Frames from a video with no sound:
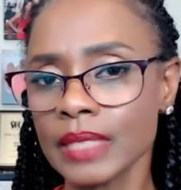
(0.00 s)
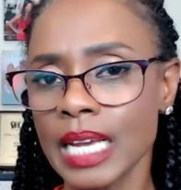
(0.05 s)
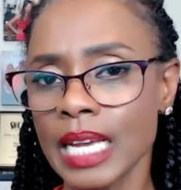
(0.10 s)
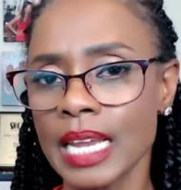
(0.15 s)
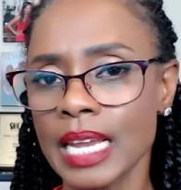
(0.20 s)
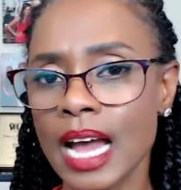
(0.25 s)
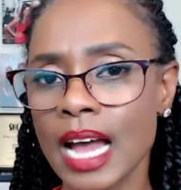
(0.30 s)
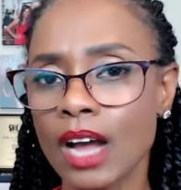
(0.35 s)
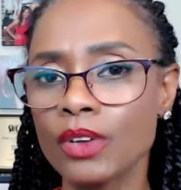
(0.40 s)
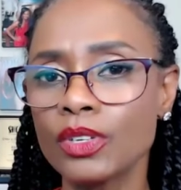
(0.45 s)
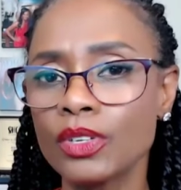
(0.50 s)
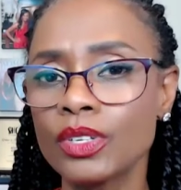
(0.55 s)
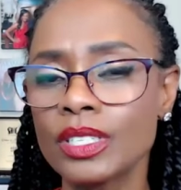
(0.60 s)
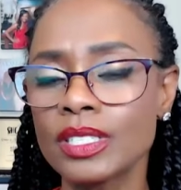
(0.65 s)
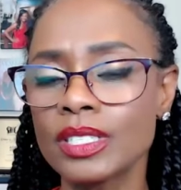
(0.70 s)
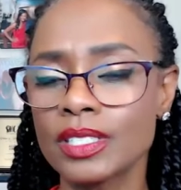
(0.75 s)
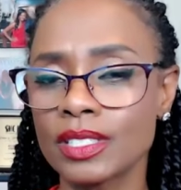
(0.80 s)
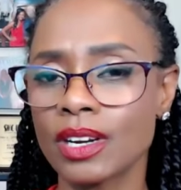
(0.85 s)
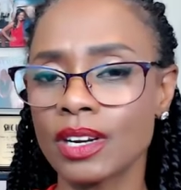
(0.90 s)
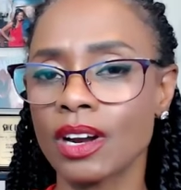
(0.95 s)
and how you
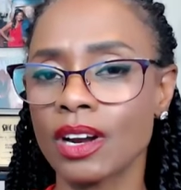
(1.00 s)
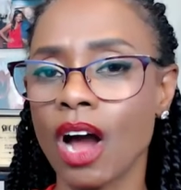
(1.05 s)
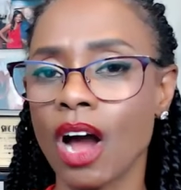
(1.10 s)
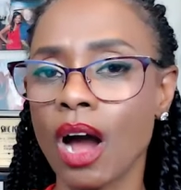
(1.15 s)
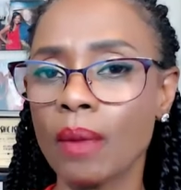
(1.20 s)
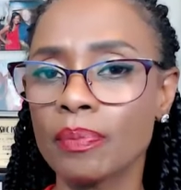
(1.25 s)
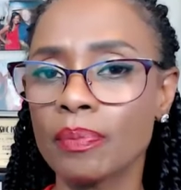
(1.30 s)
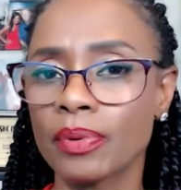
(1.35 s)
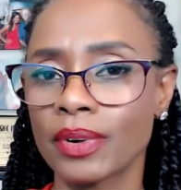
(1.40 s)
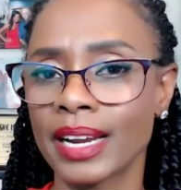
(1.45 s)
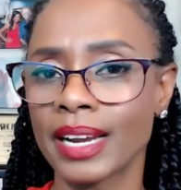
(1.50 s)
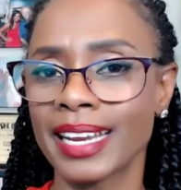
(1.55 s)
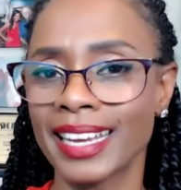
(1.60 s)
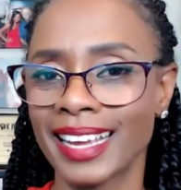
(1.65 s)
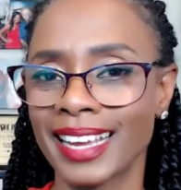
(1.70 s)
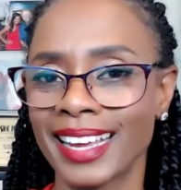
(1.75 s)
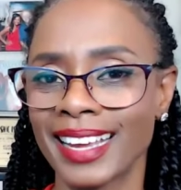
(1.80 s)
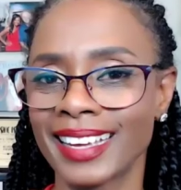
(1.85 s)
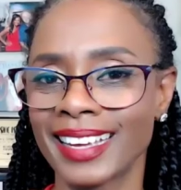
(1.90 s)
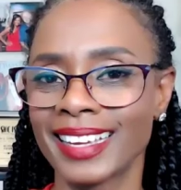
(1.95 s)
can start
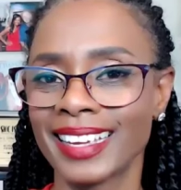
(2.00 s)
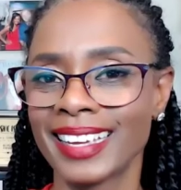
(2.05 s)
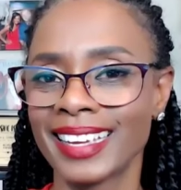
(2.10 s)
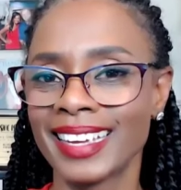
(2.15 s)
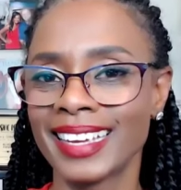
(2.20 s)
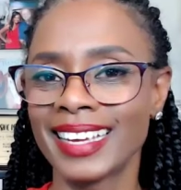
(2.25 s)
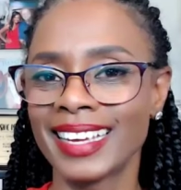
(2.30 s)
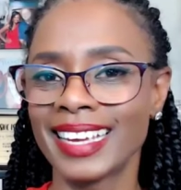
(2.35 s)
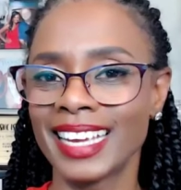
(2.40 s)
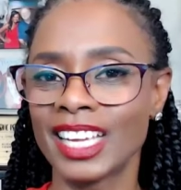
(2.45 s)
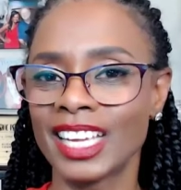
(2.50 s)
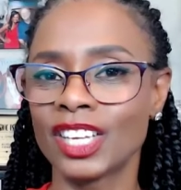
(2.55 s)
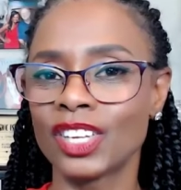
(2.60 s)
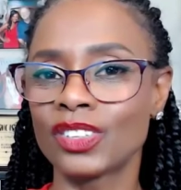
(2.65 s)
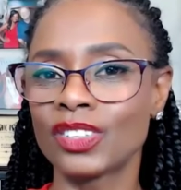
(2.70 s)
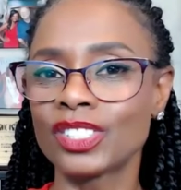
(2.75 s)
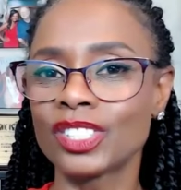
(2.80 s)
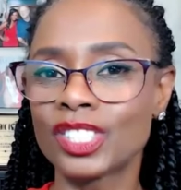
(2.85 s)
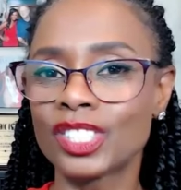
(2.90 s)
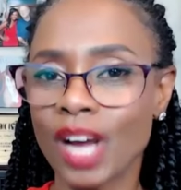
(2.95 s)
operating in
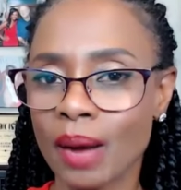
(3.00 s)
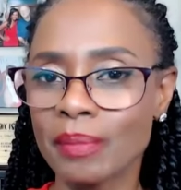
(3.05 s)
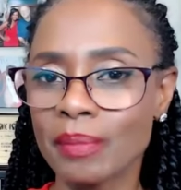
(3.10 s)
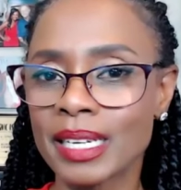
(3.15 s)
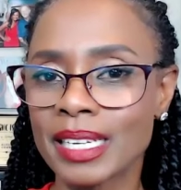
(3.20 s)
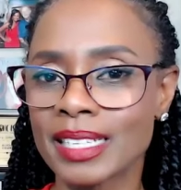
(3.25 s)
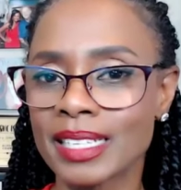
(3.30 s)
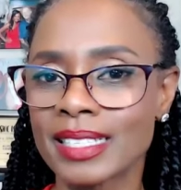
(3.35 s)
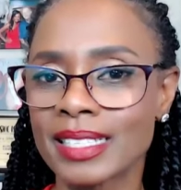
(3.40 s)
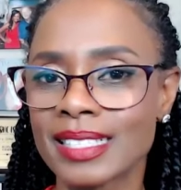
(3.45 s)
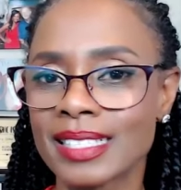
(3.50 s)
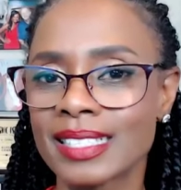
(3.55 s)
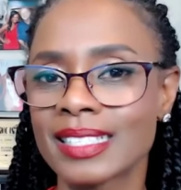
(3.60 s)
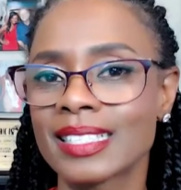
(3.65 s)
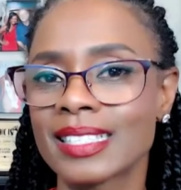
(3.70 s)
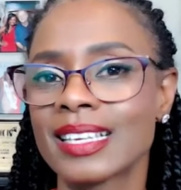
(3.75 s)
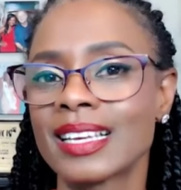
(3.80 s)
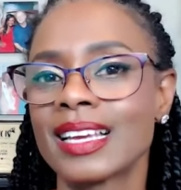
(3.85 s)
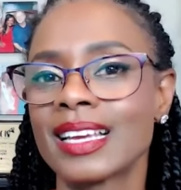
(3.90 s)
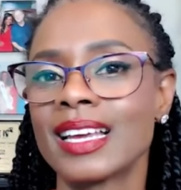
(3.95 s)
your
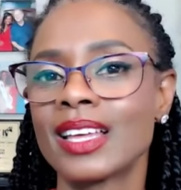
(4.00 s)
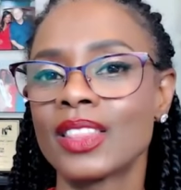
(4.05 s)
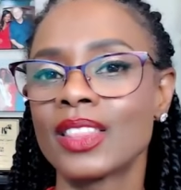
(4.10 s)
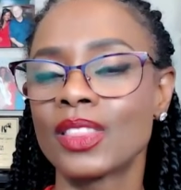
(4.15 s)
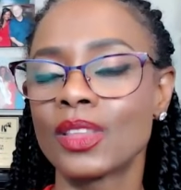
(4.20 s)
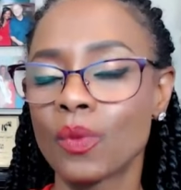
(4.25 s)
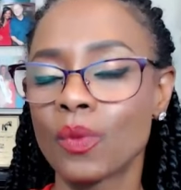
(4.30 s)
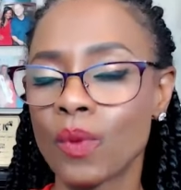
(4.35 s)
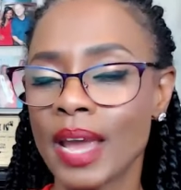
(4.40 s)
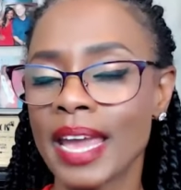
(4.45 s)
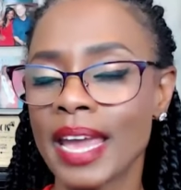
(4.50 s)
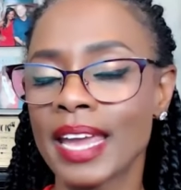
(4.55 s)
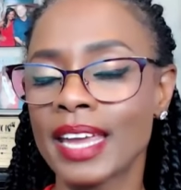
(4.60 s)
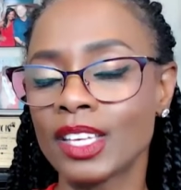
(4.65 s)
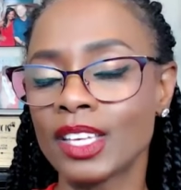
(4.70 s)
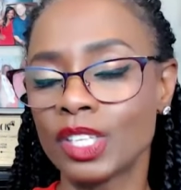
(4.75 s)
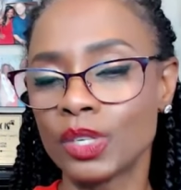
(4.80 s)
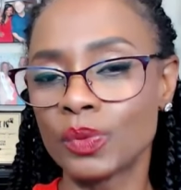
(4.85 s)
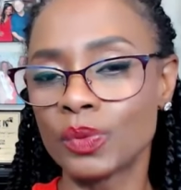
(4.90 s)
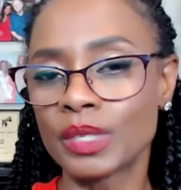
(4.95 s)
dominance the way
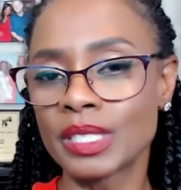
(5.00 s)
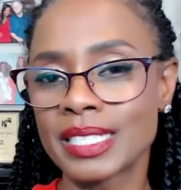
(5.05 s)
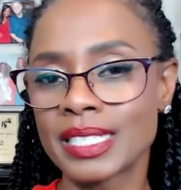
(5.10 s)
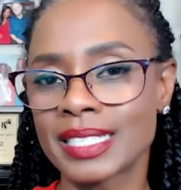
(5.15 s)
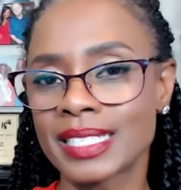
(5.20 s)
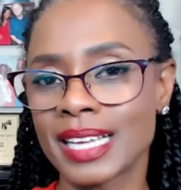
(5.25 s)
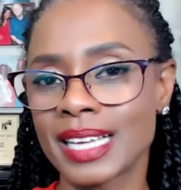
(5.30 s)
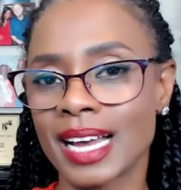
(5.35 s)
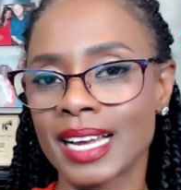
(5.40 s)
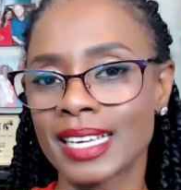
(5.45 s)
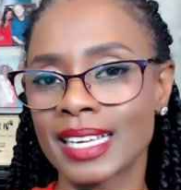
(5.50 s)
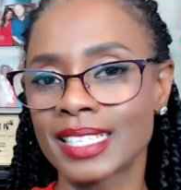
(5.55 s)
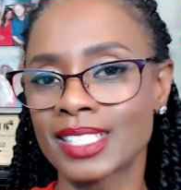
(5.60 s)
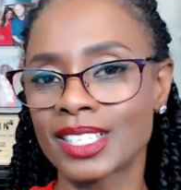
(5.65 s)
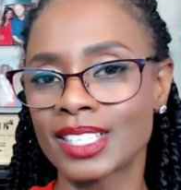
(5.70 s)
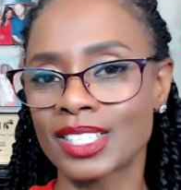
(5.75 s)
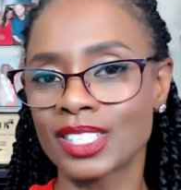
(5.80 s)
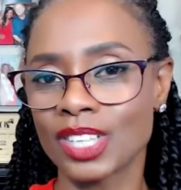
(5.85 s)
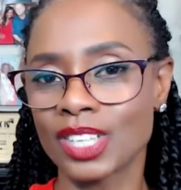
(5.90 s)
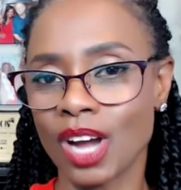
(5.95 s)
you were
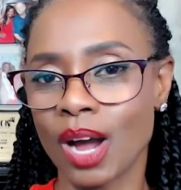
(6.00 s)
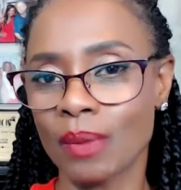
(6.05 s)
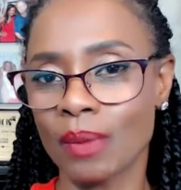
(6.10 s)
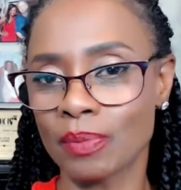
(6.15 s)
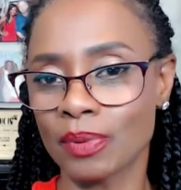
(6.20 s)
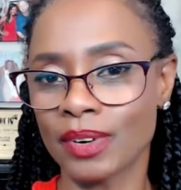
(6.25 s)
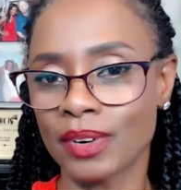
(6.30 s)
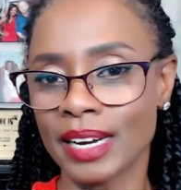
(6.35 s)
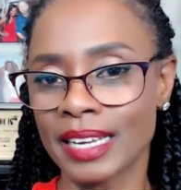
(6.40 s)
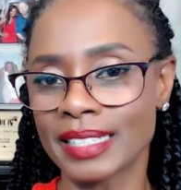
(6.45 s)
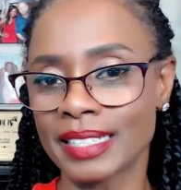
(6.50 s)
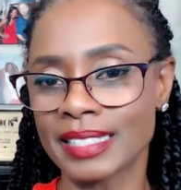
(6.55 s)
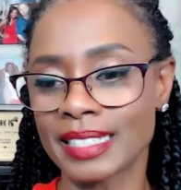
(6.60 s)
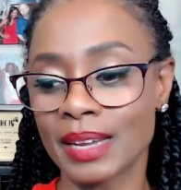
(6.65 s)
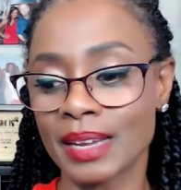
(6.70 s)
designed to operate.